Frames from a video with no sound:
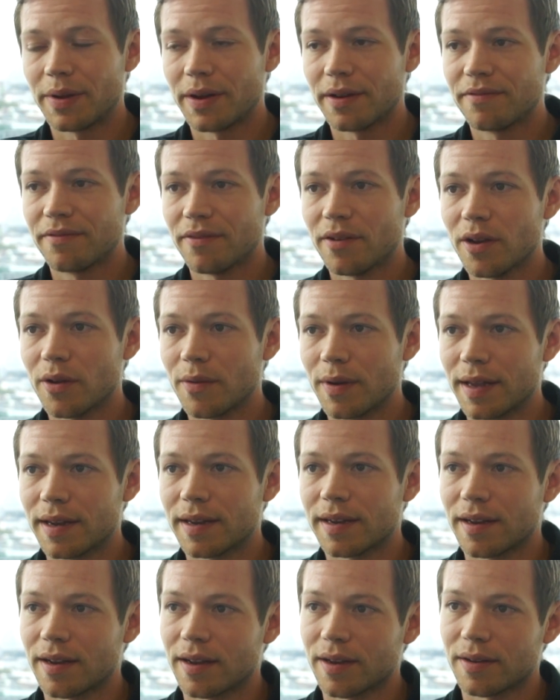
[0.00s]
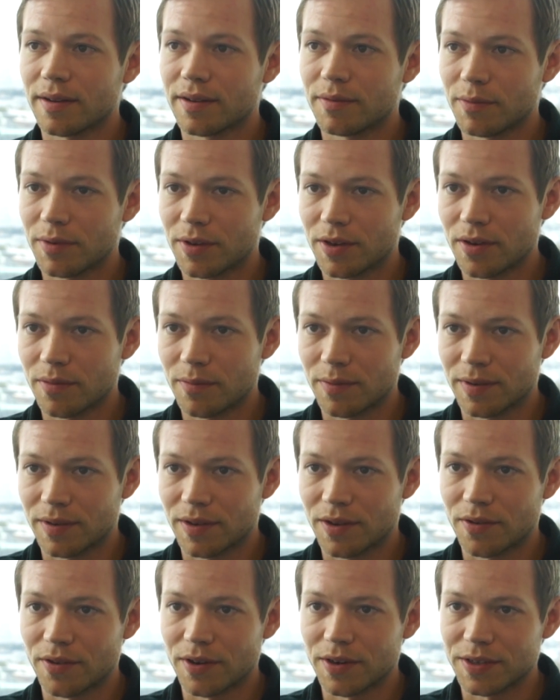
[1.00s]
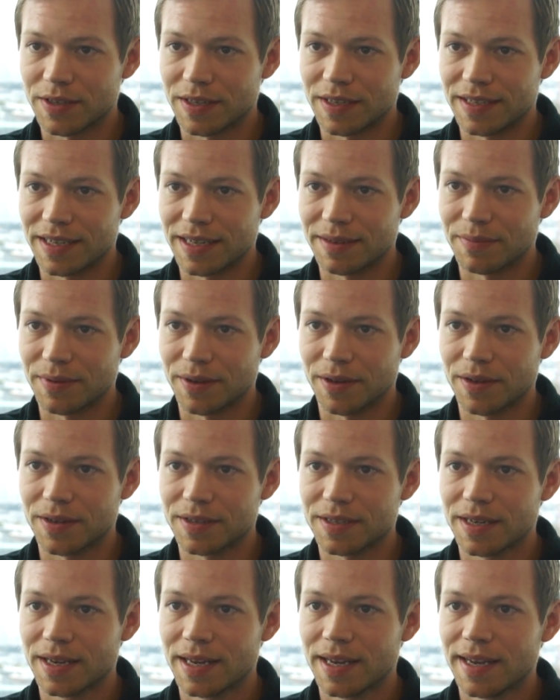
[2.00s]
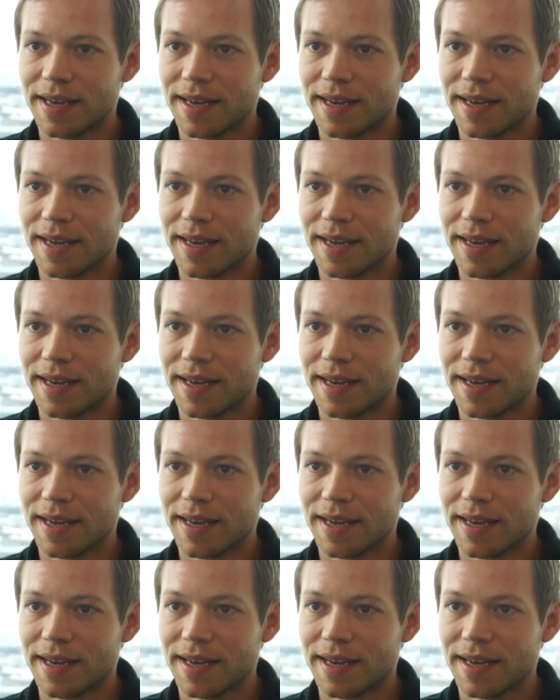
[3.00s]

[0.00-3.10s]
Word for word: but I follow it like cu- with curiosity because.